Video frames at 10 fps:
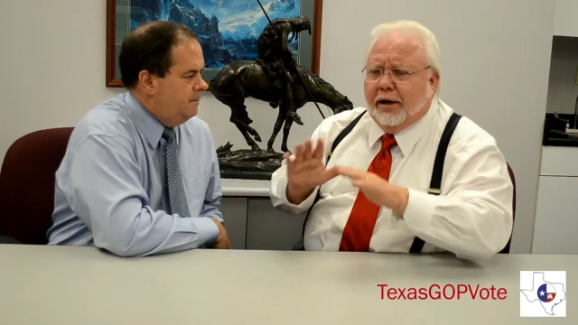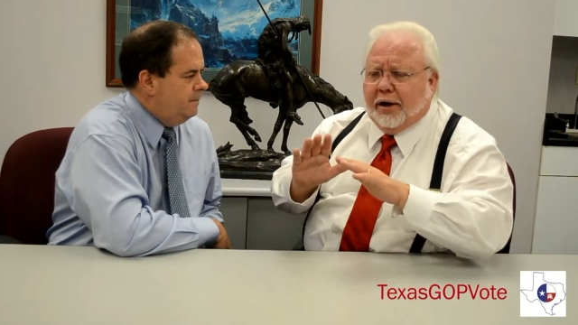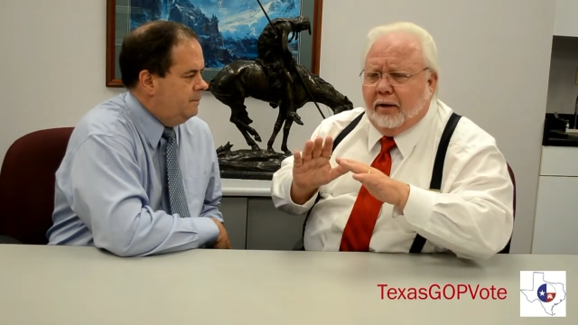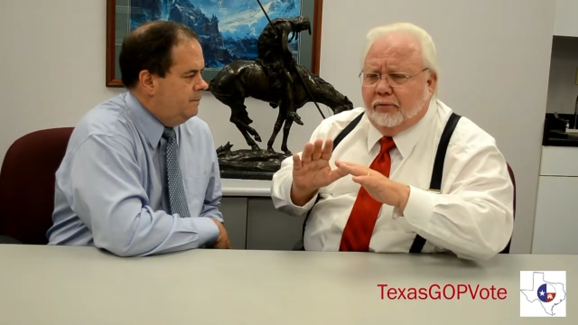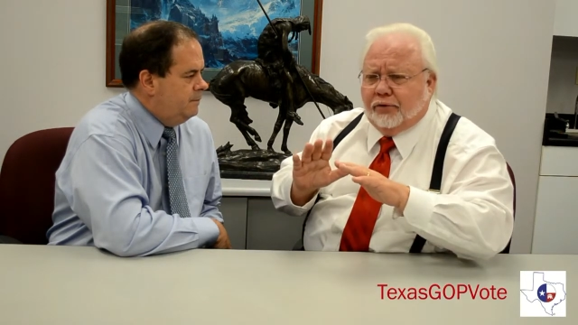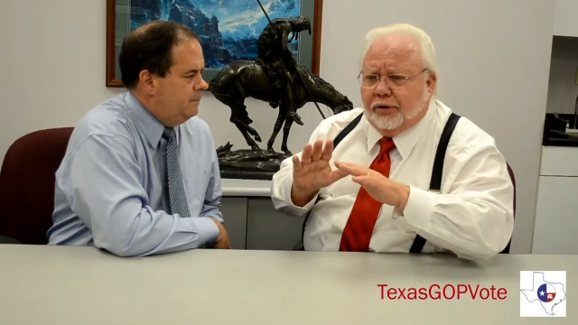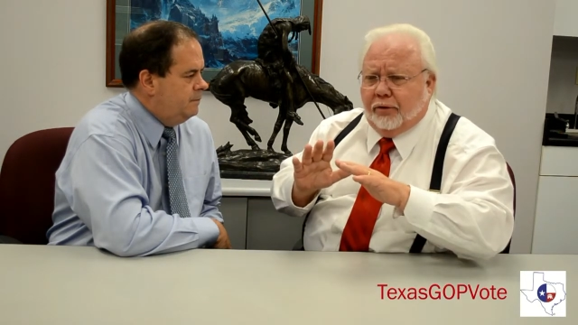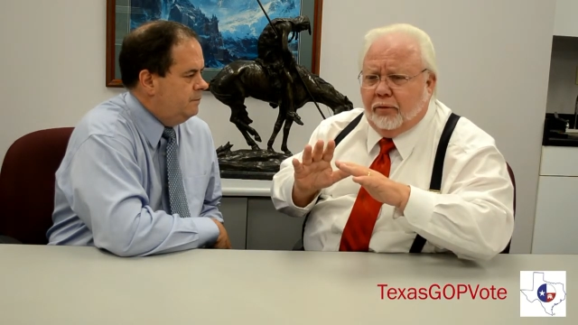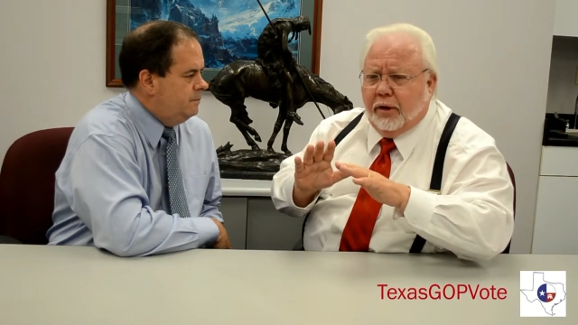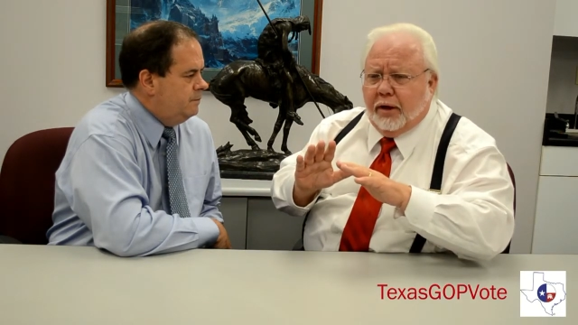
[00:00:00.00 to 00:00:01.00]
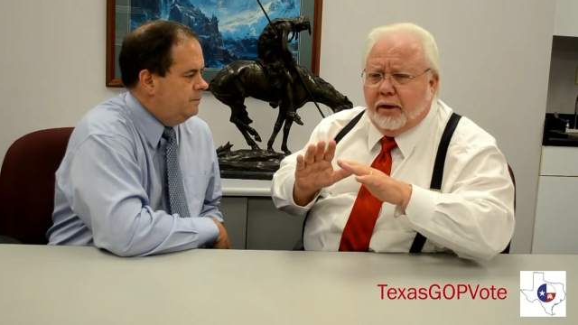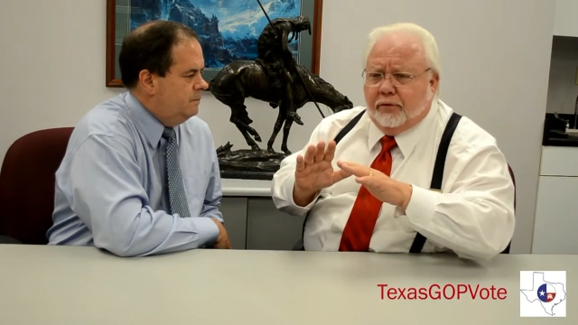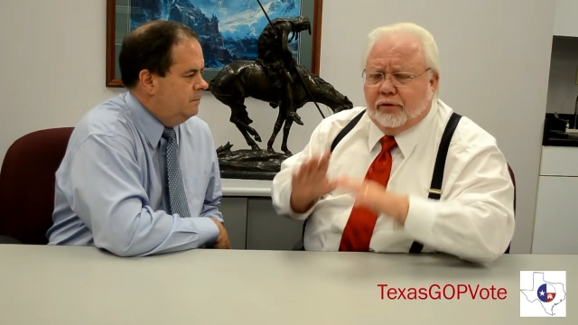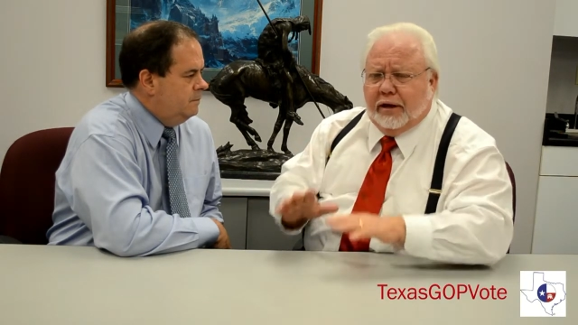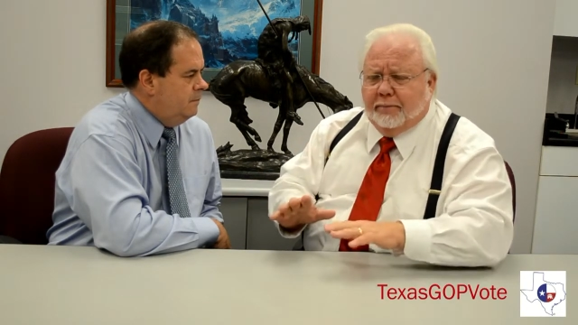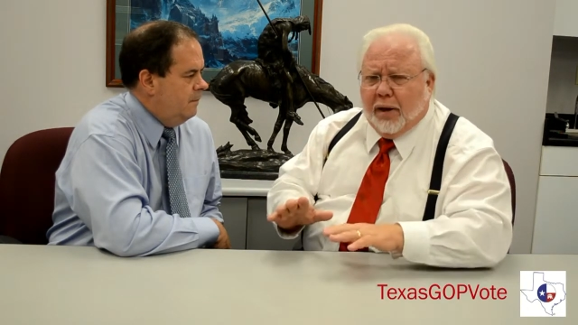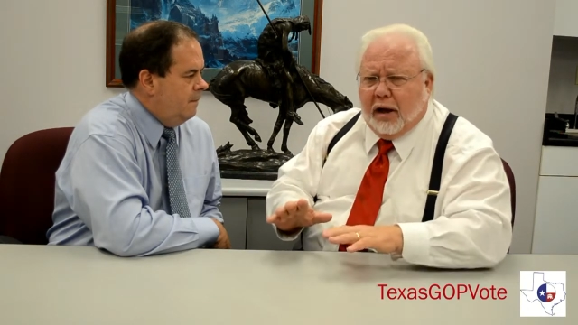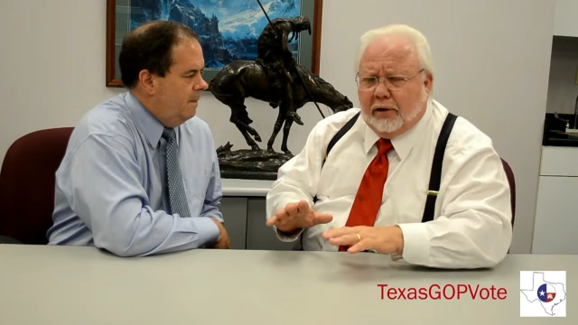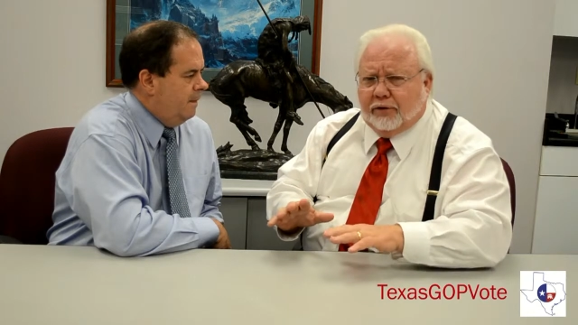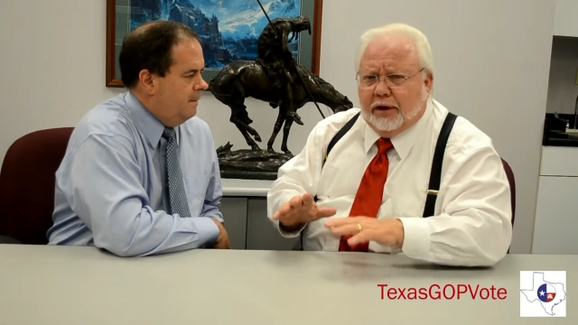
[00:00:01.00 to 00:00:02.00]
Speaker 1: it comes to city
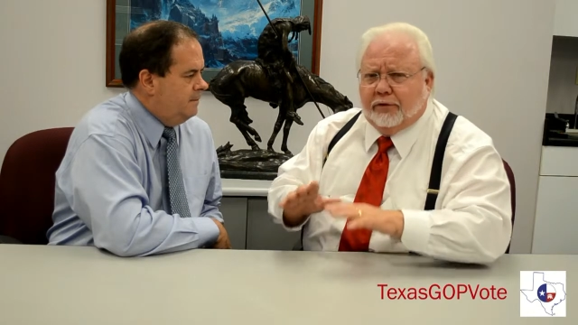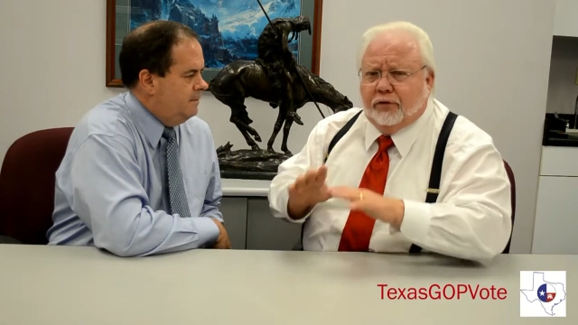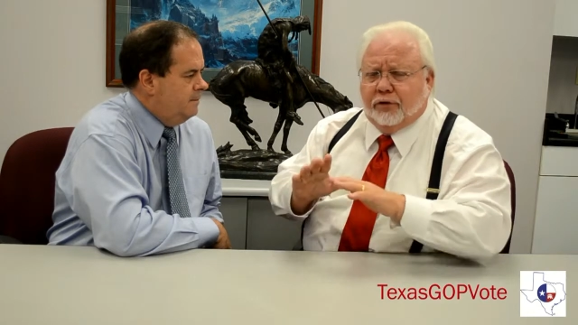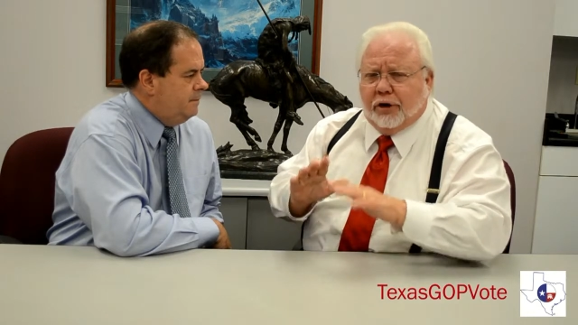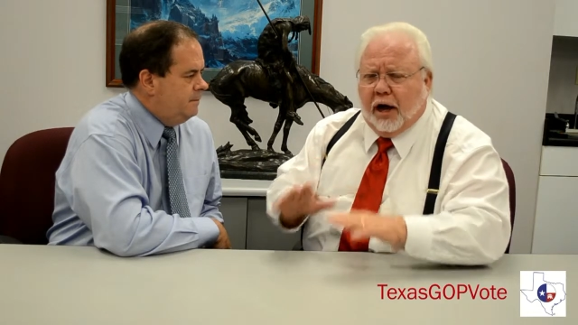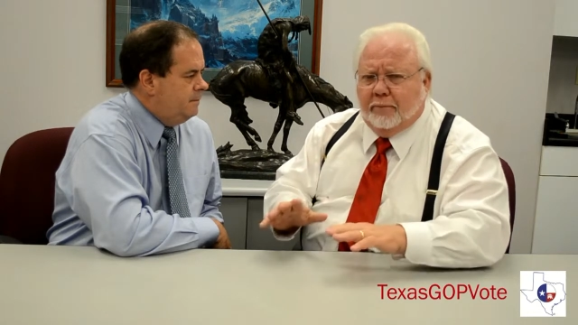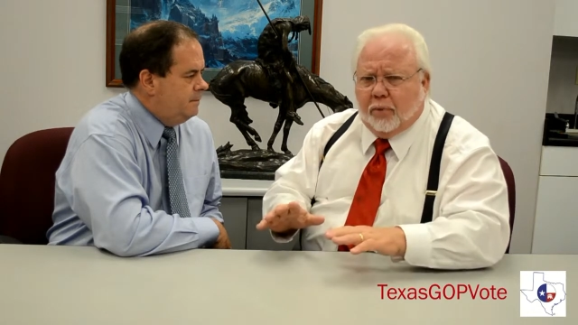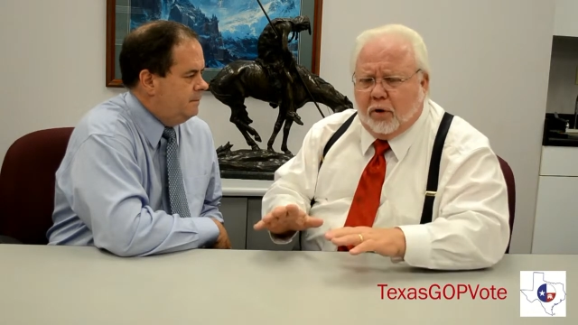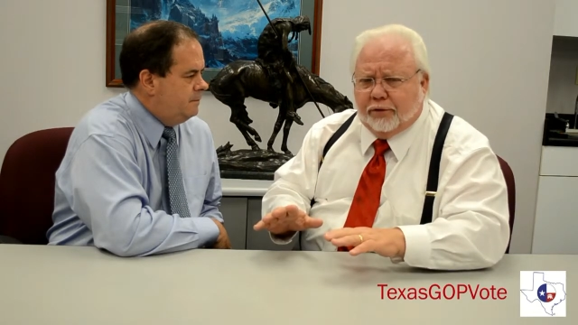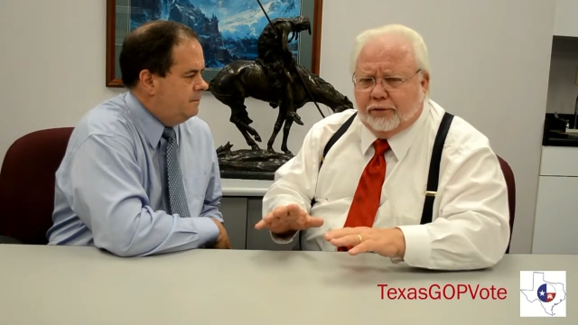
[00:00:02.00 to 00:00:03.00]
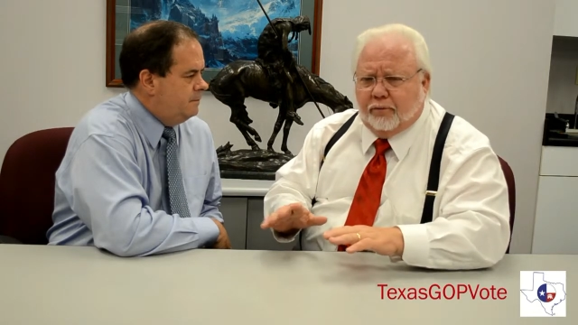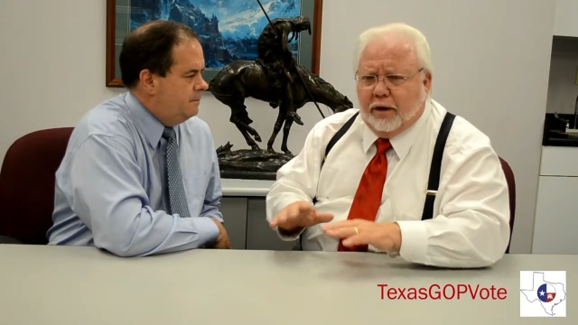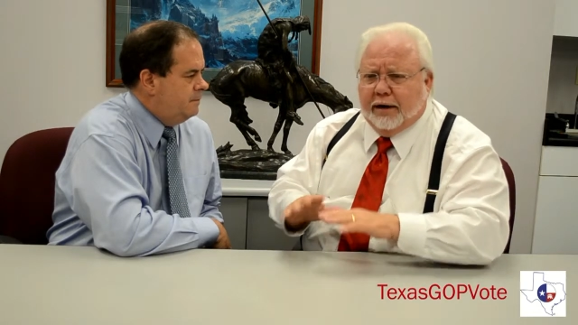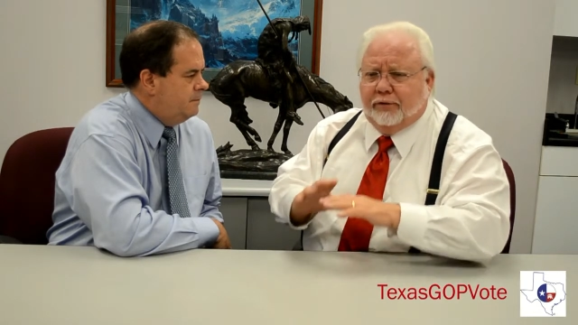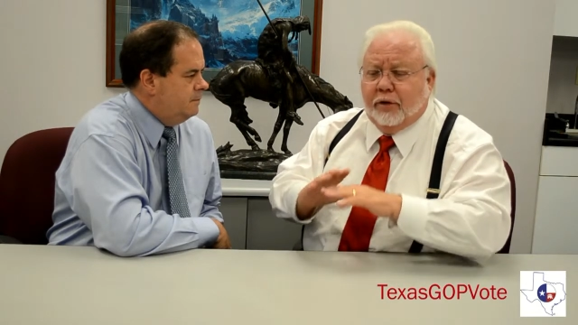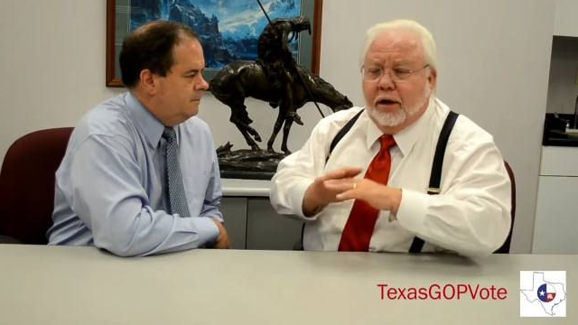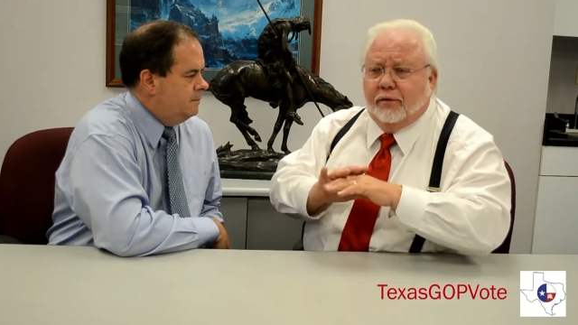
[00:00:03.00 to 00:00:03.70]
politics. It's a nonpartisan race.